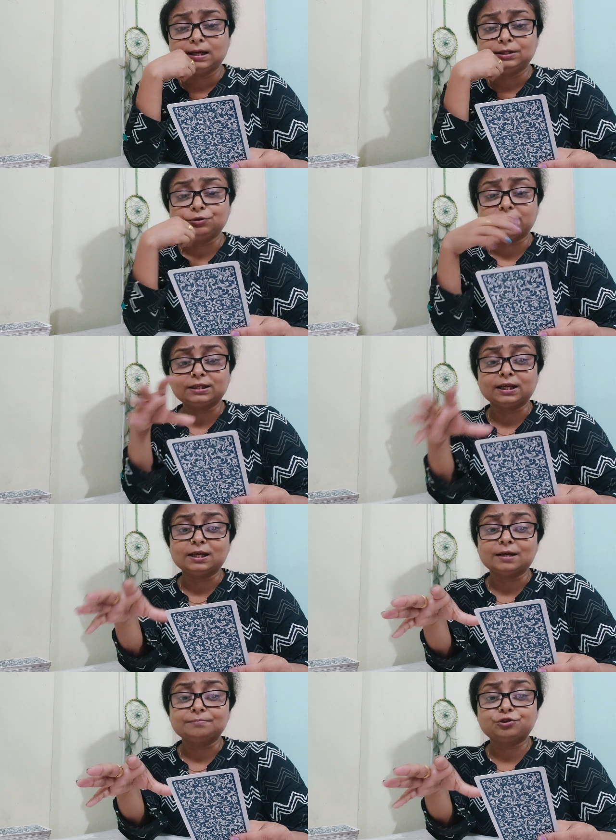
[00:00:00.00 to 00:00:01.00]
you are
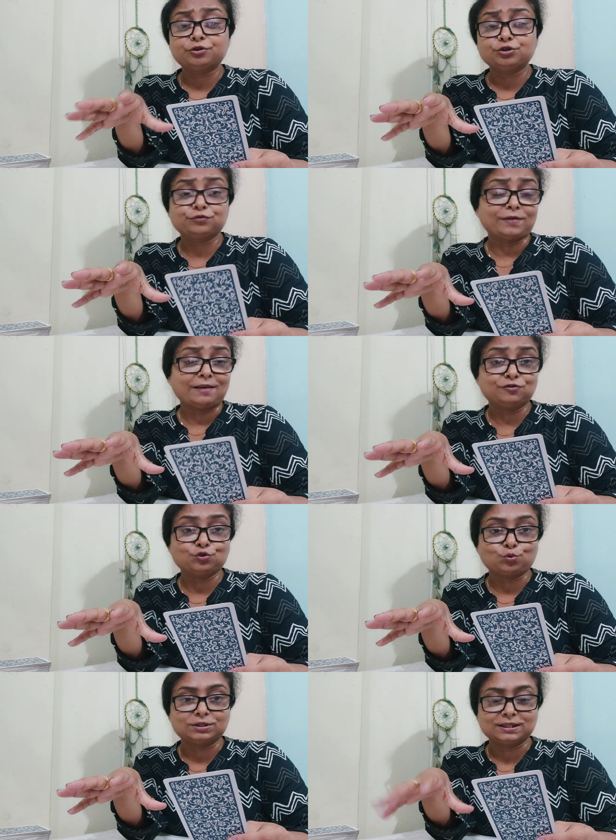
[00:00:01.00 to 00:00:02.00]
taking up five
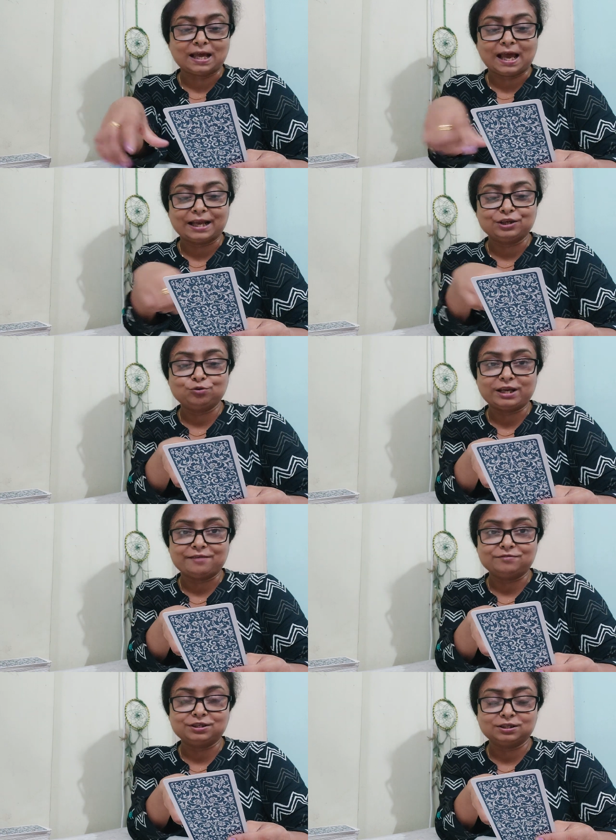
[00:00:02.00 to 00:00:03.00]
souls, and you
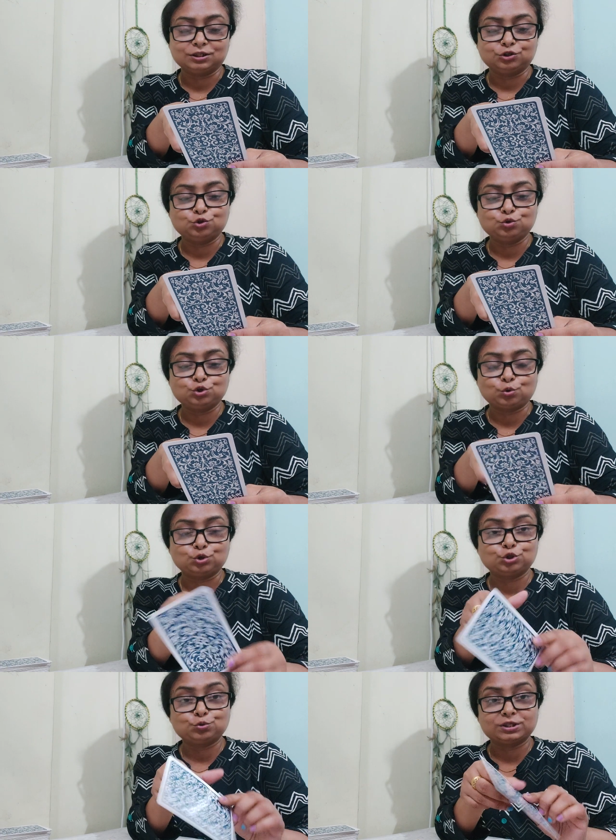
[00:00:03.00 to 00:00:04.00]
left the two
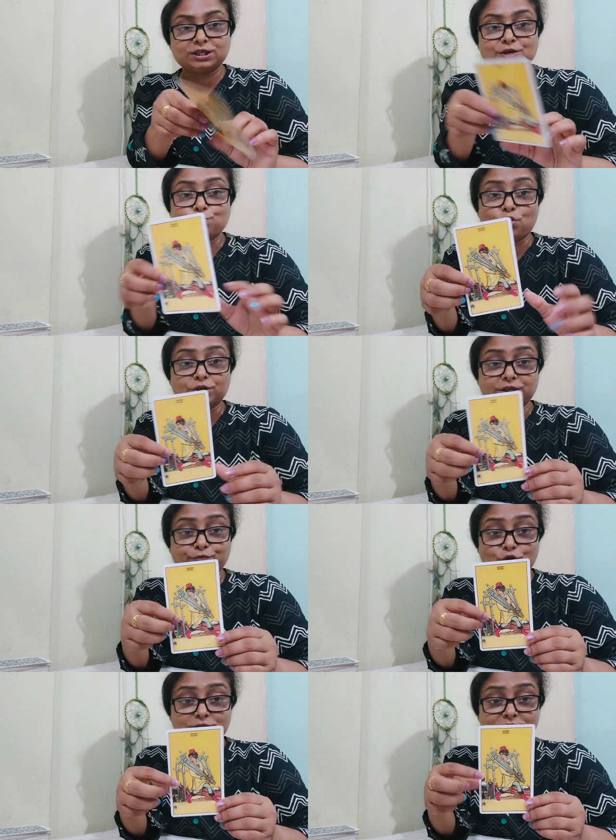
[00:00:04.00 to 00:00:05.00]
souls to see
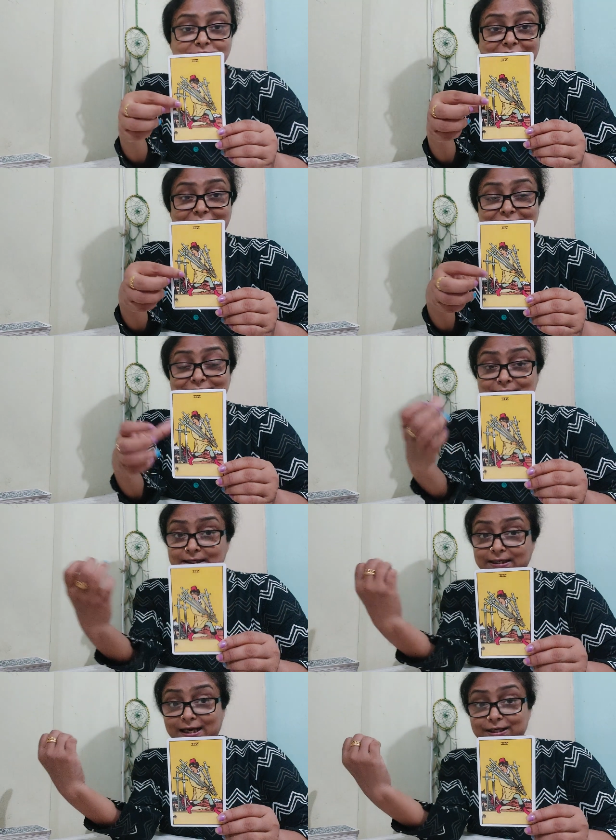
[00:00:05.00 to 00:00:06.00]
what lies
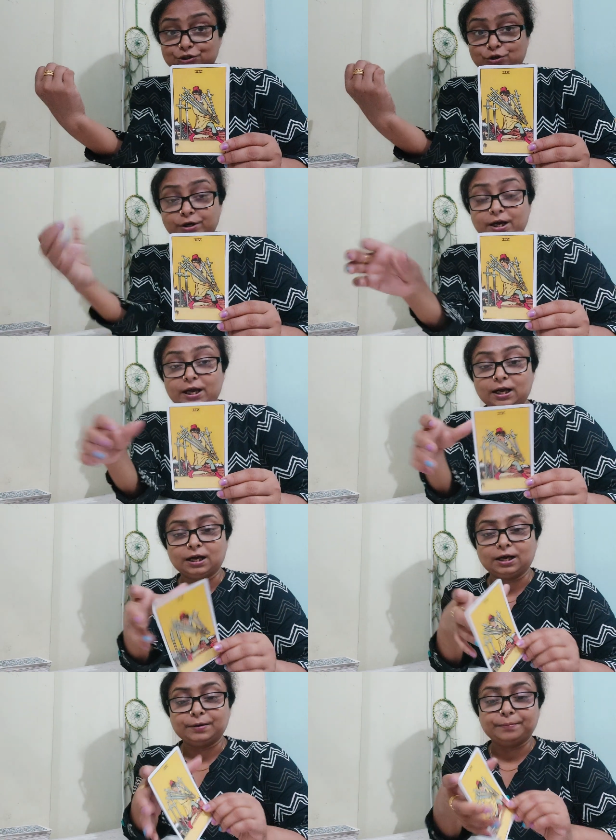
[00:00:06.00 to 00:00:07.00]
at your
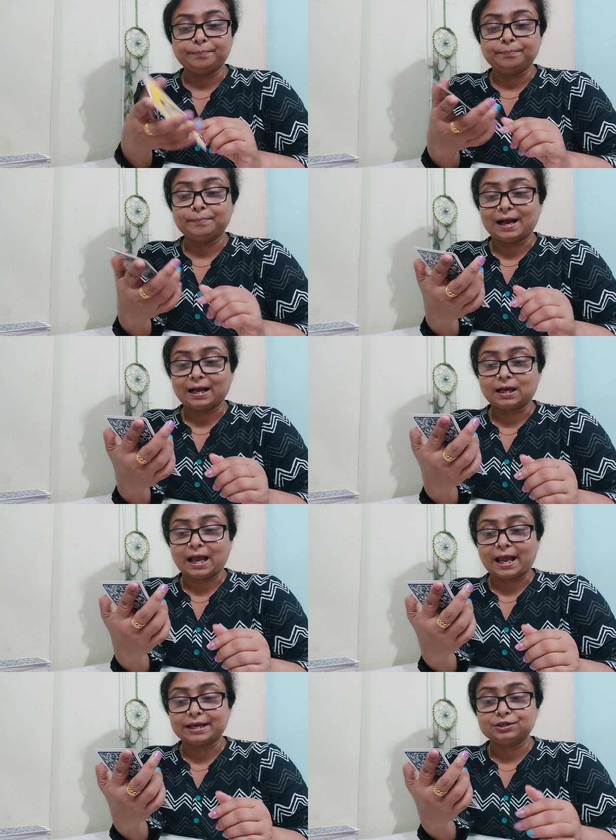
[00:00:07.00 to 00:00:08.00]
back.
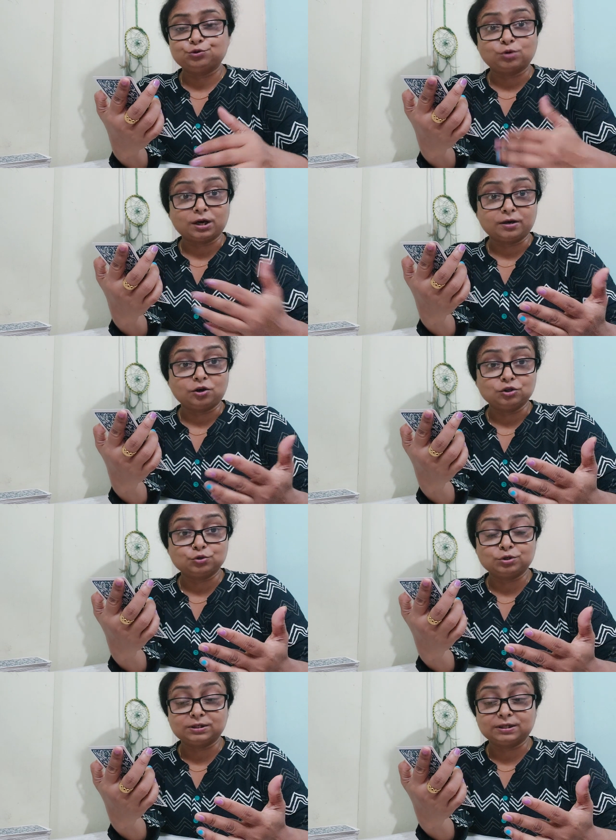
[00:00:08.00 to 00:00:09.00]
And you are
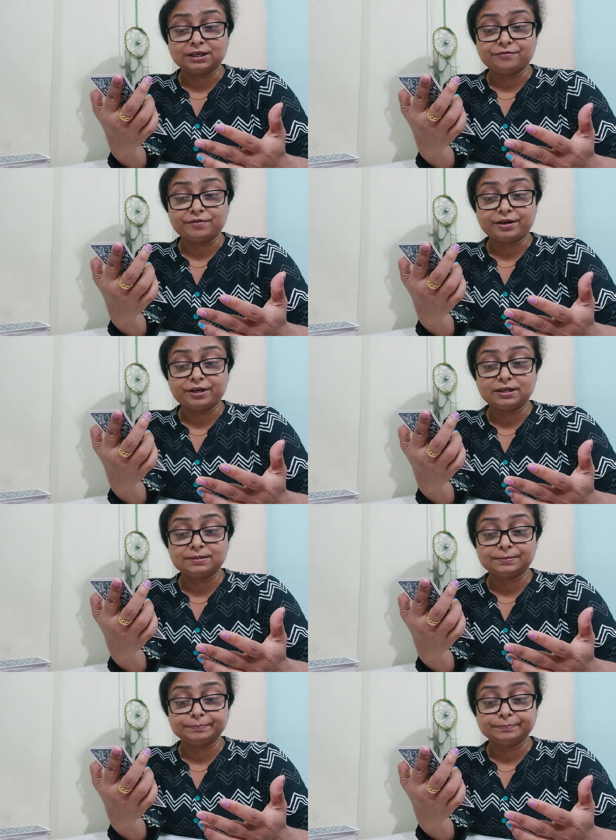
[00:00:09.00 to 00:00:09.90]
also in a very